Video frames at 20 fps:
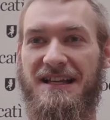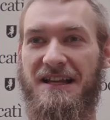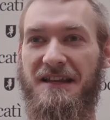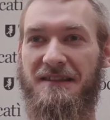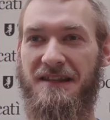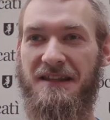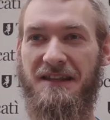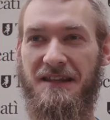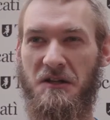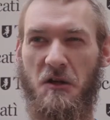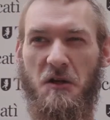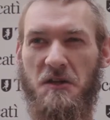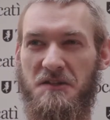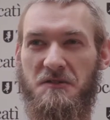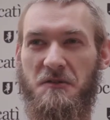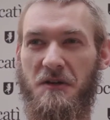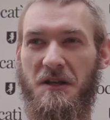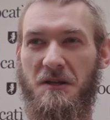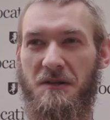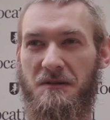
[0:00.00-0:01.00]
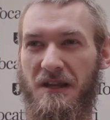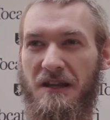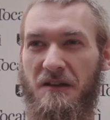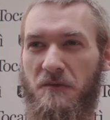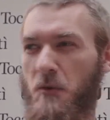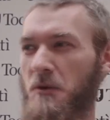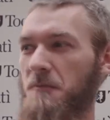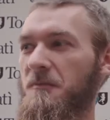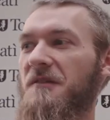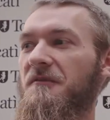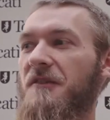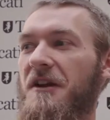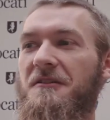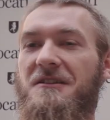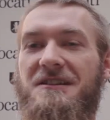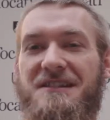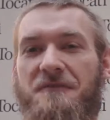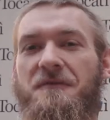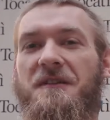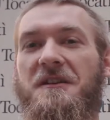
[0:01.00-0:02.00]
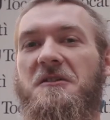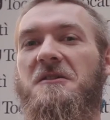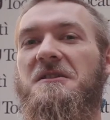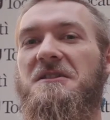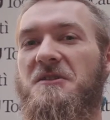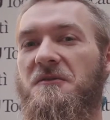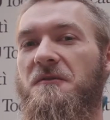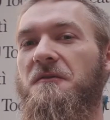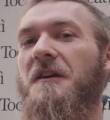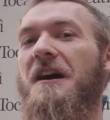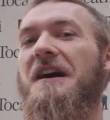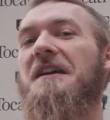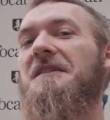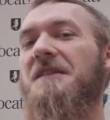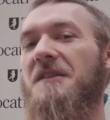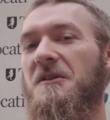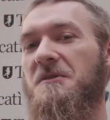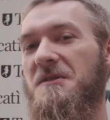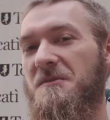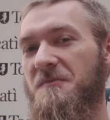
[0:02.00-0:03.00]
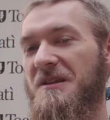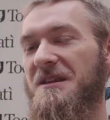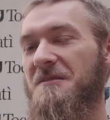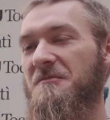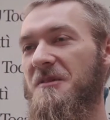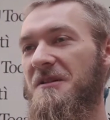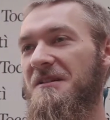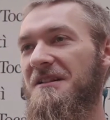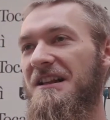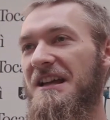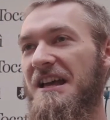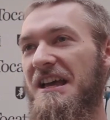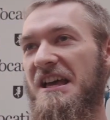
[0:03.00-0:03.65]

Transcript: I think in Austria it would be very difficult to find those people.